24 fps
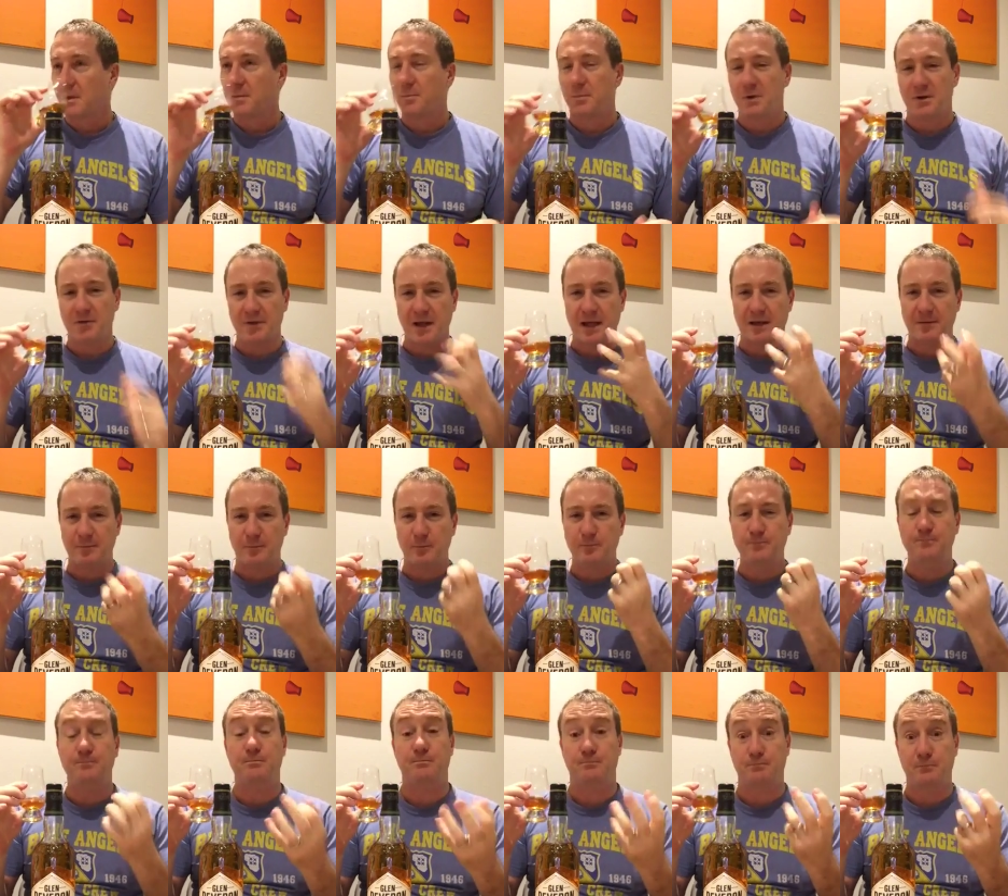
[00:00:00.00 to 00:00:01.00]
Bit of that.
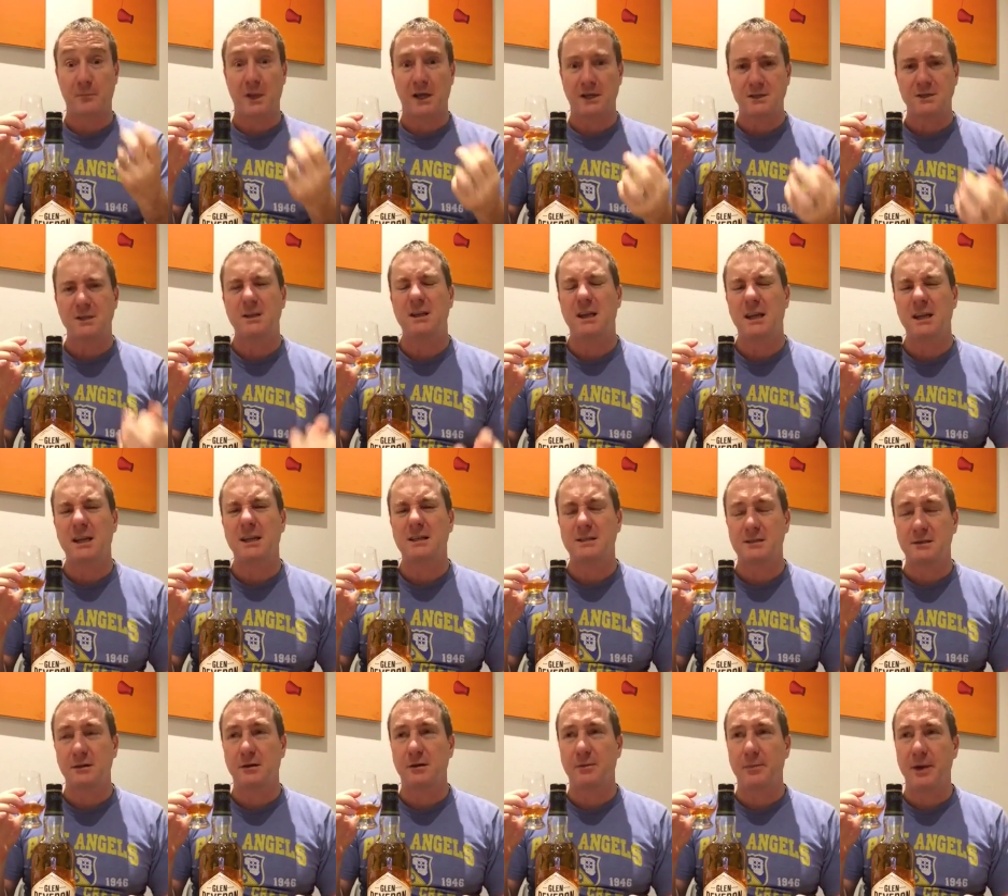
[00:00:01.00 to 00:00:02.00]
Actually, yeah,
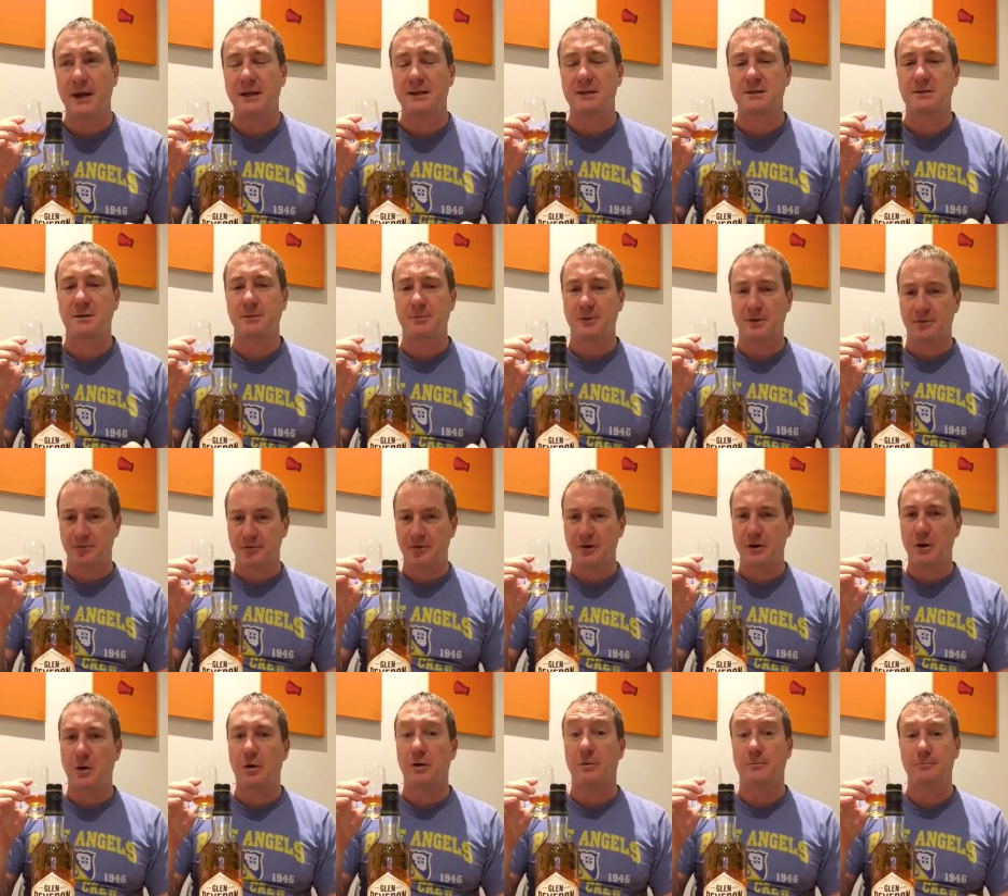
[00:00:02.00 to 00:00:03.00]
that's not a bad descriptor.
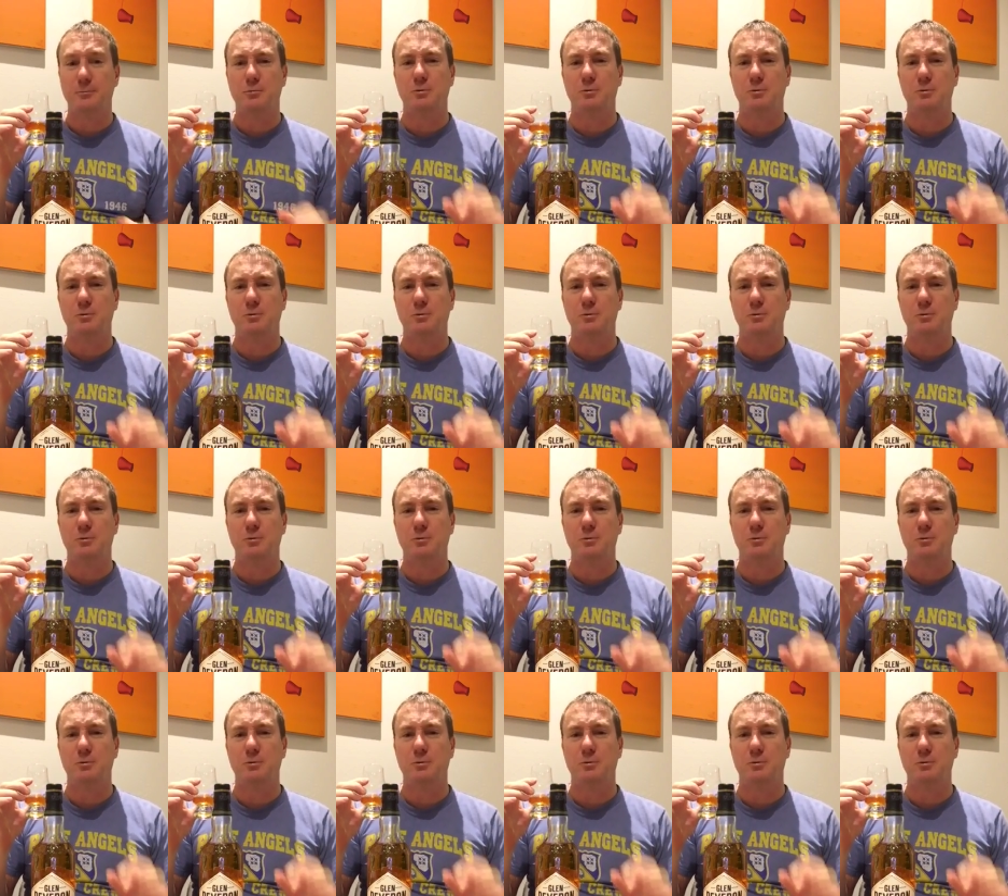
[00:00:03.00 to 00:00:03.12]
Friand.